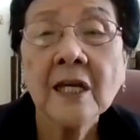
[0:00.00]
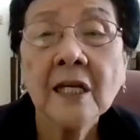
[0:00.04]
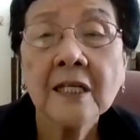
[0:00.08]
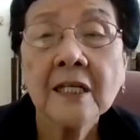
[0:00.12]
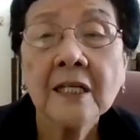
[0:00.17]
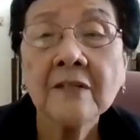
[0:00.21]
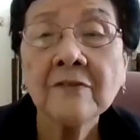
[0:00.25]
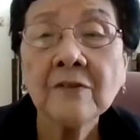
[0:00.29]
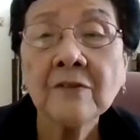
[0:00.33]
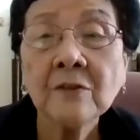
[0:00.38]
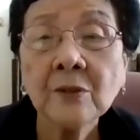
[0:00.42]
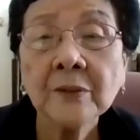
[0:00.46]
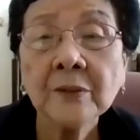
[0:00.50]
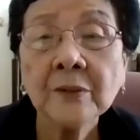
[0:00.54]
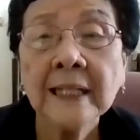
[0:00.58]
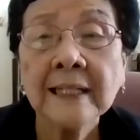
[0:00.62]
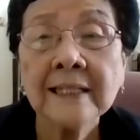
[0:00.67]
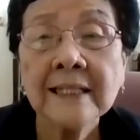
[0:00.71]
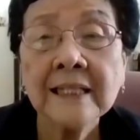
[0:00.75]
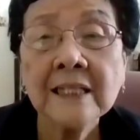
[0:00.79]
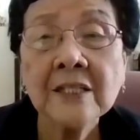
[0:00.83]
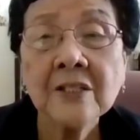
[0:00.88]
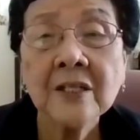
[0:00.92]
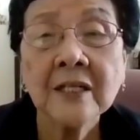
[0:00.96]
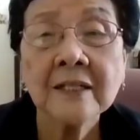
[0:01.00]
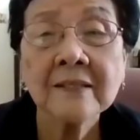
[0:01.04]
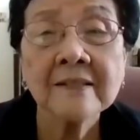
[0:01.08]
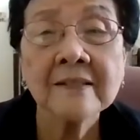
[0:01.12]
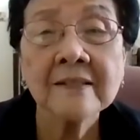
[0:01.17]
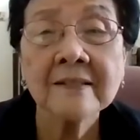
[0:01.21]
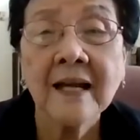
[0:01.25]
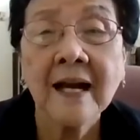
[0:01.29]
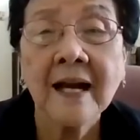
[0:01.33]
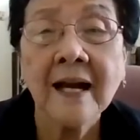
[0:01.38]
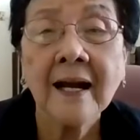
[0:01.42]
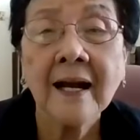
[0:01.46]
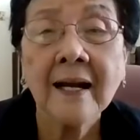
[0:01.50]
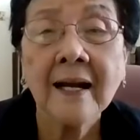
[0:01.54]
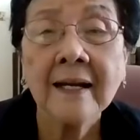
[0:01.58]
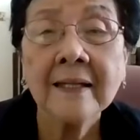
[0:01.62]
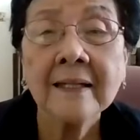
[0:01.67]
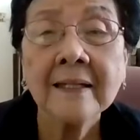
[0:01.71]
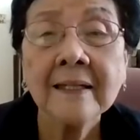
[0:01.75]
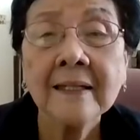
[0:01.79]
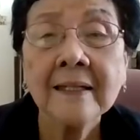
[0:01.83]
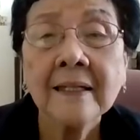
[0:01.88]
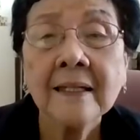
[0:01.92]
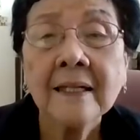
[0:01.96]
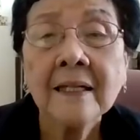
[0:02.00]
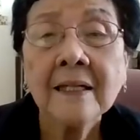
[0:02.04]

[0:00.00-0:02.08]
If you look at each other's eye,